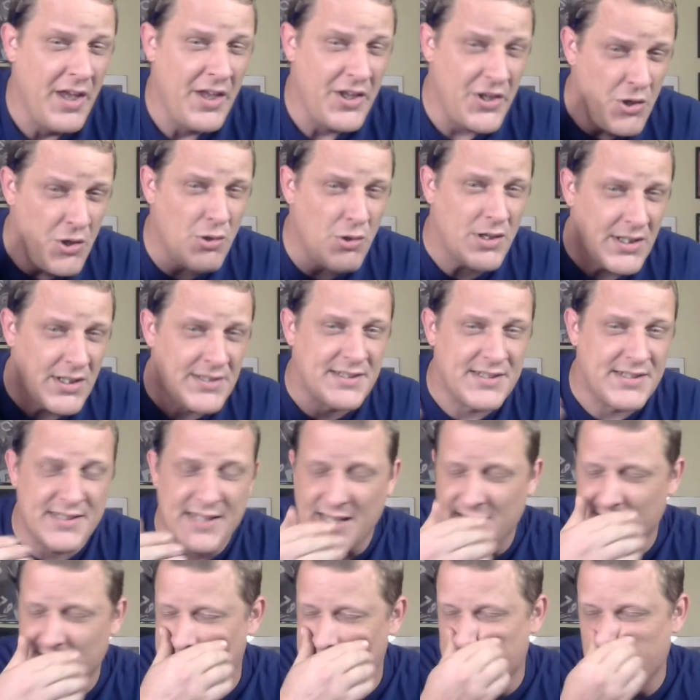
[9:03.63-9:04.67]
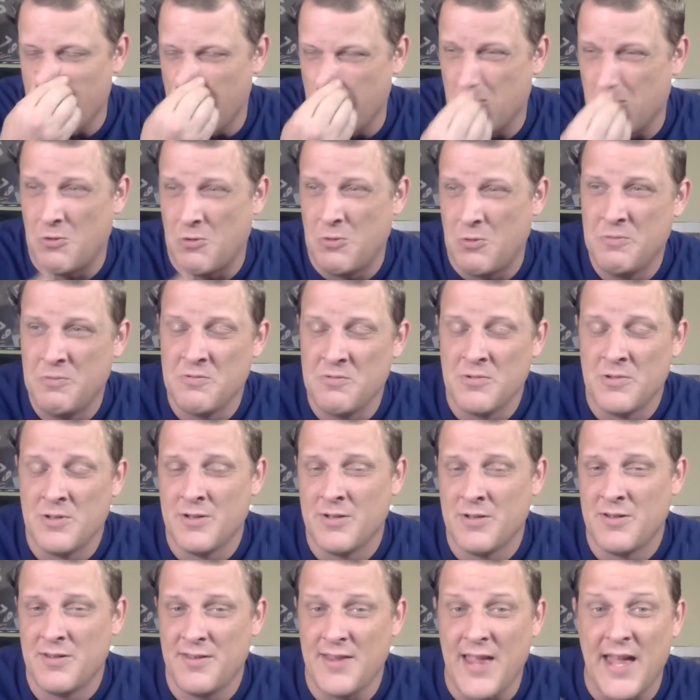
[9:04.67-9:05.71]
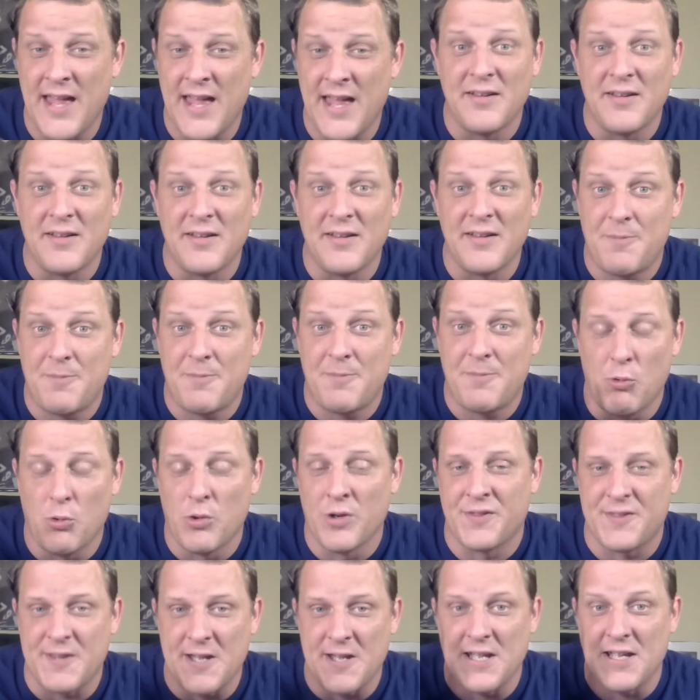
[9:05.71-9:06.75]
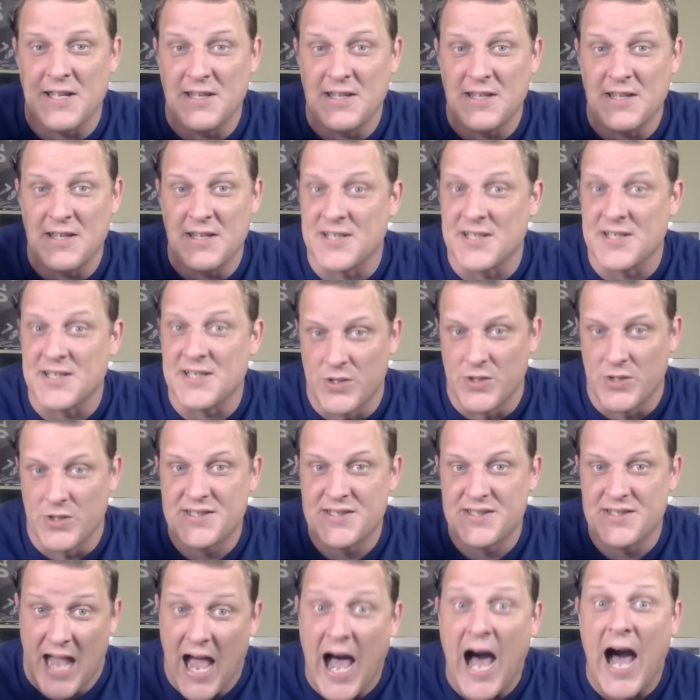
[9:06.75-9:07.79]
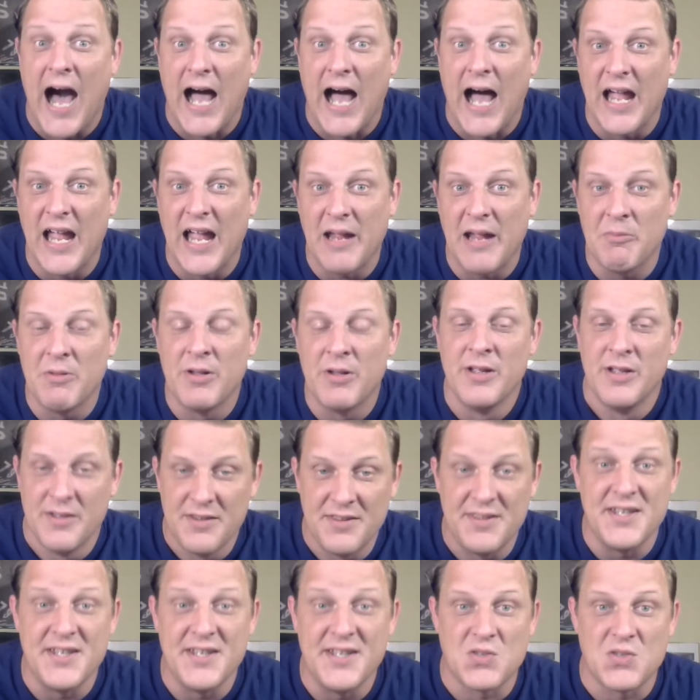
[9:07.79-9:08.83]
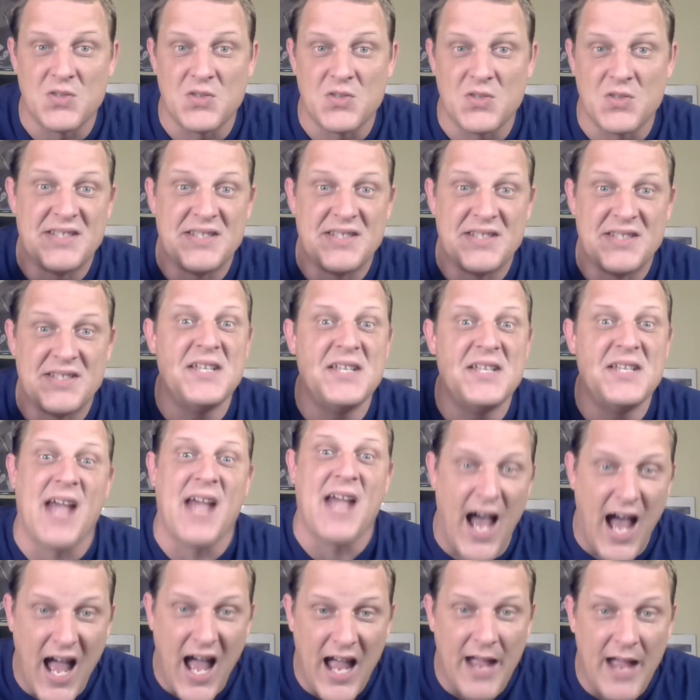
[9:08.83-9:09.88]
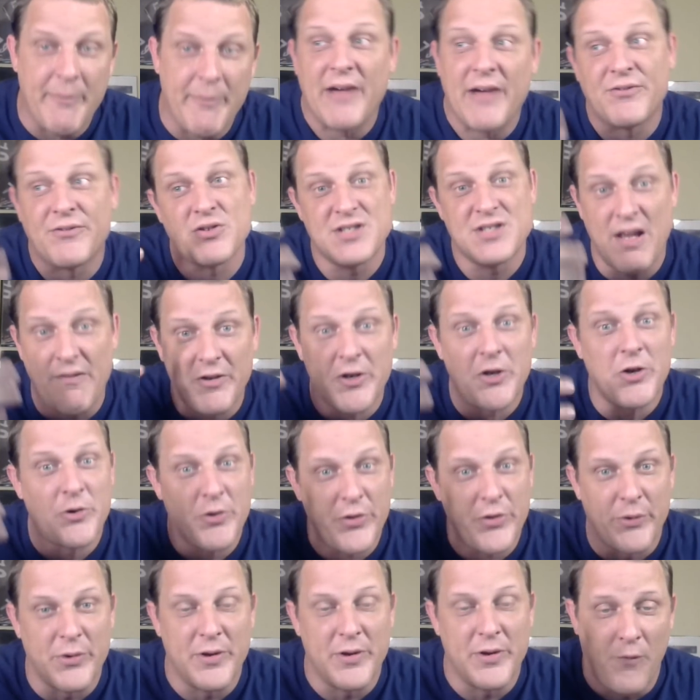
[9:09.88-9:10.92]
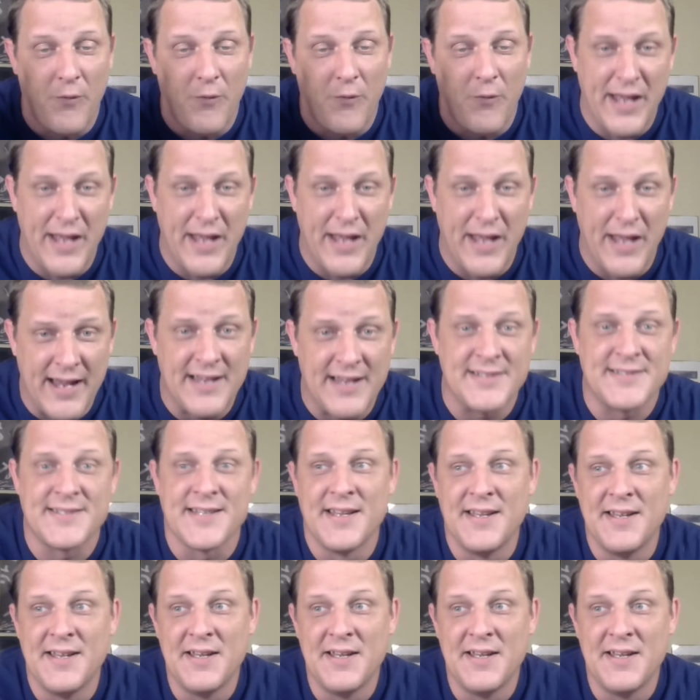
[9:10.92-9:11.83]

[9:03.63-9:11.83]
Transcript: You could sense though that a lot of people were thinking this was time. This was the time after 734 days.